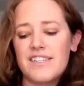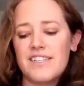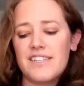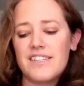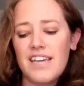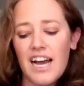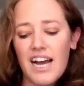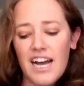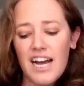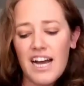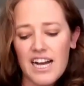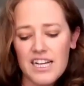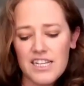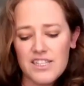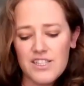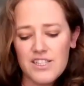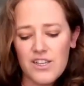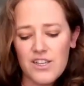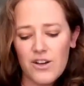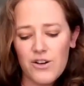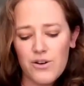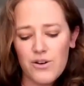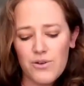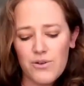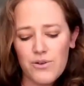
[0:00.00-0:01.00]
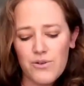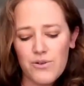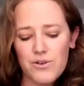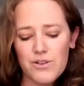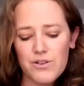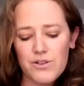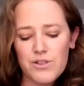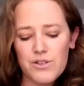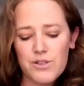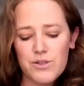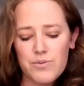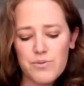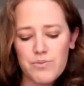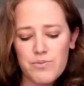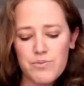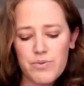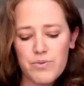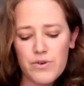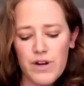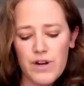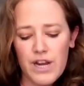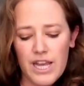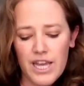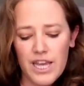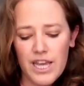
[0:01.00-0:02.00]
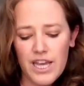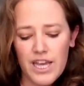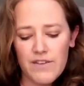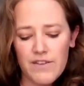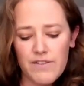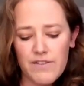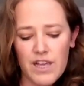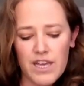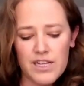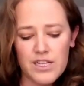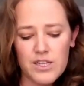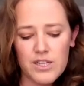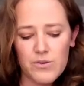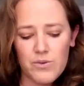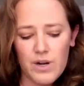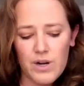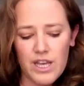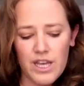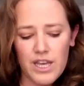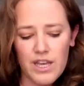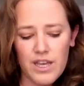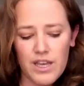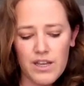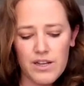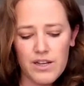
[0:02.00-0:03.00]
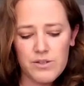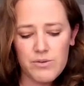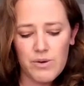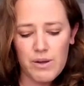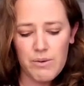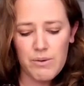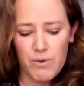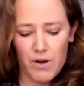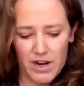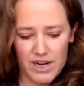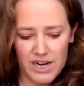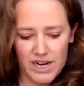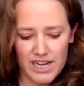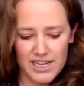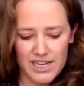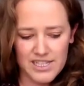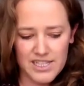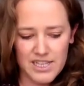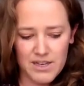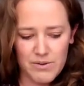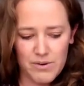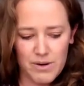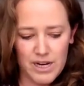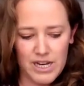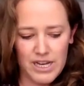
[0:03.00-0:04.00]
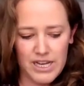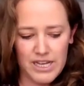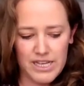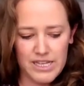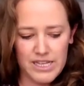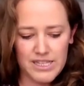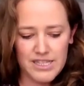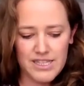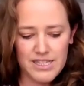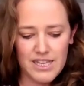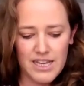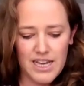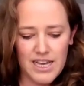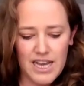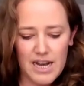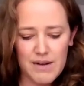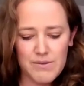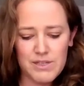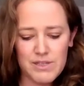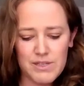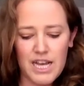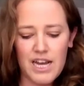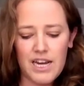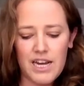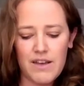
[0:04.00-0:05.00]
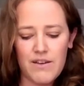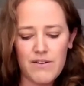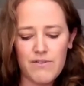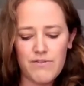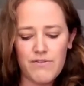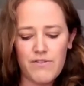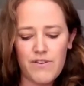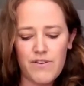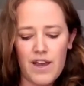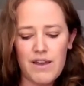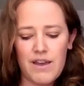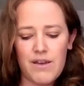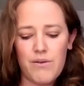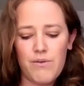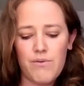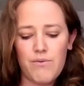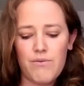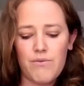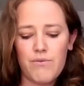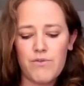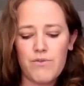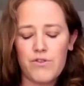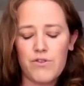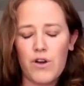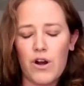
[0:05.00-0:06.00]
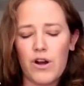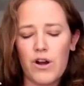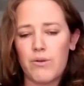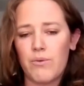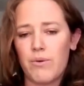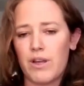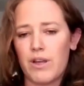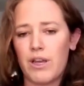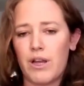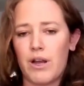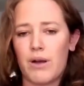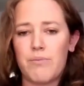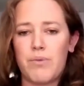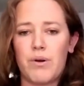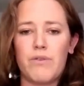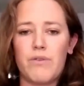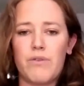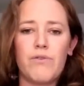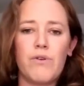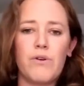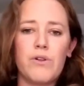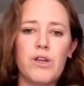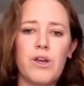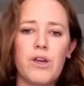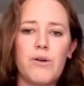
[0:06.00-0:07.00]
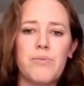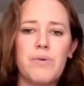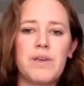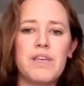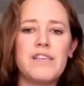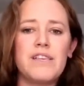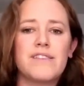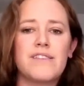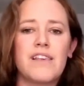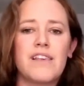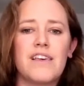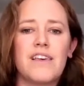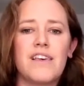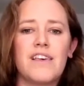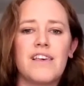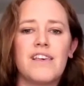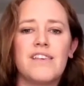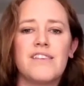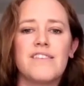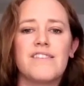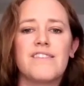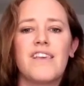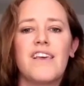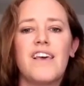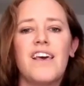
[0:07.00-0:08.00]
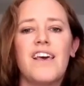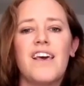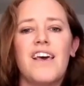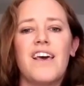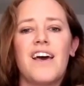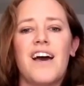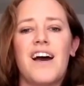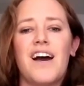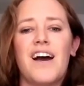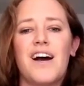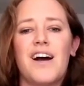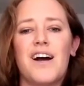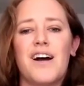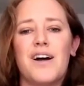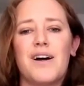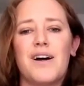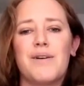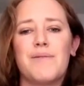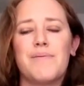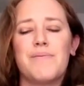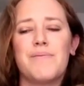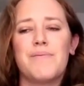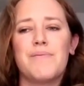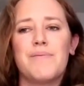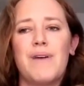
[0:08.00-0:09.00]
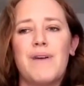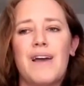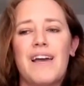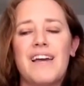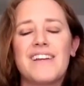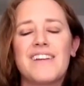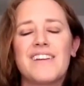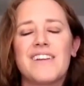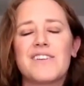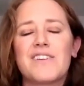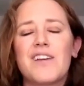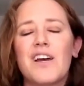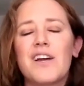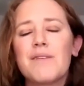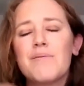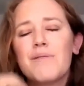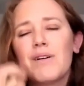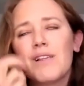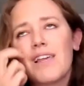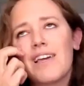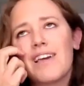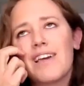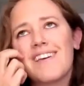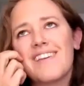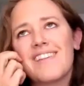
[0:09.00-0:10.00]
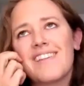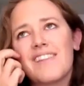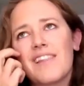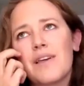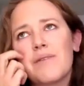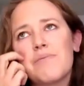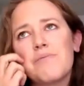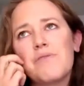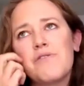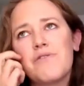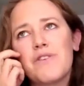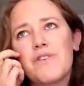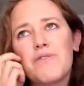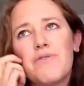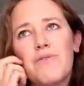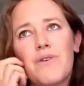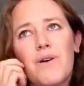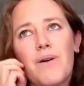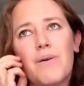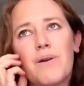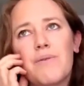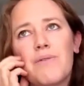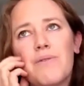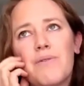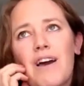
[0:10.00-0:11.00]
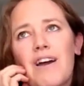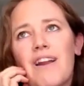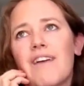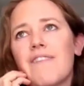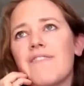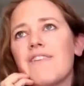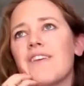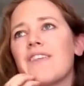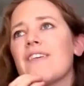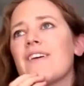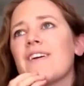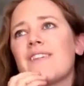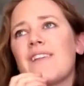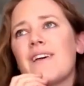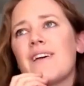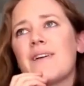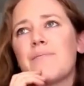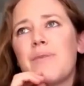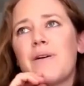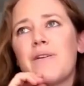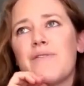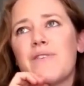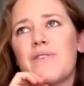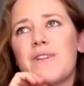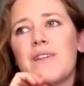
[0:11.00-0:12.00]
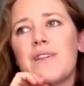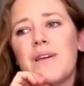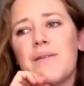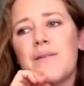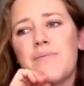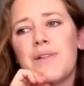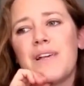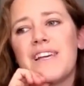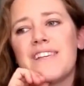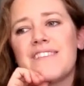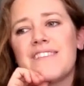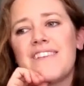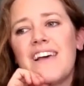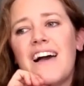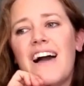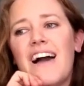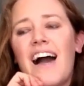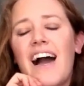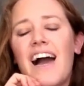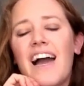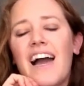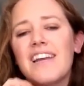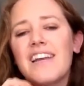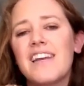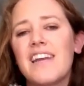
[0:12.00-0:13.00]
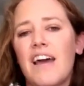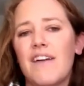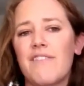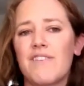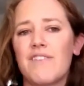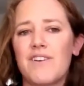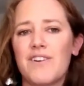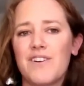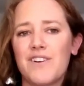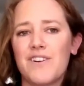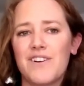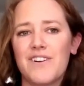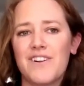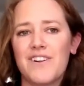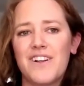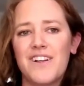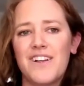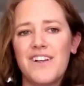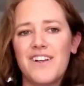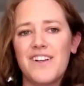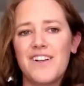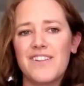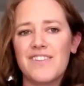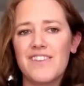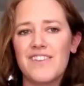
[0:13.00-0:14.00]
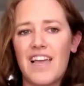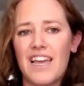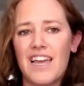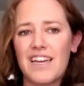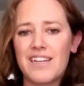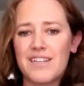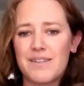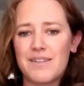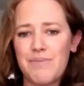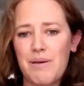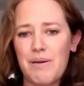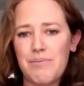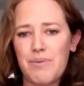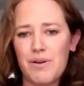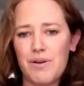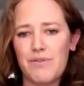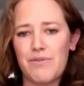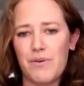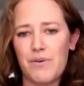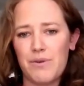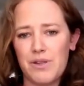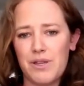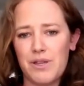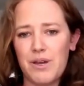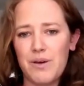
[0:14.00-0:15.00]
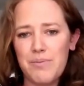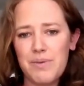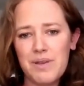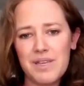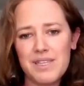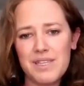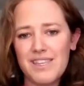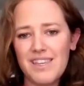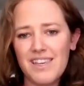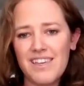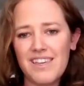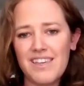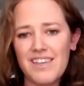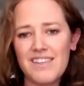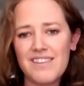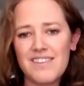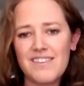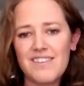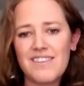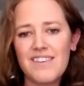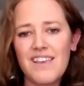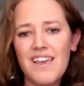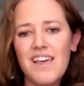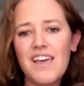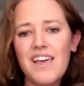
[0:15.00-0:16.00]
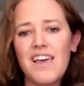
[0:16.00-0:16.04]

yeah, so spring of like twenty twenty-one, I guess it was, I was kind of, I started working on portfolio pieces. Um, and talking about like, like moving forward without everything like perfectly in place. I never liked my portfolio pieces.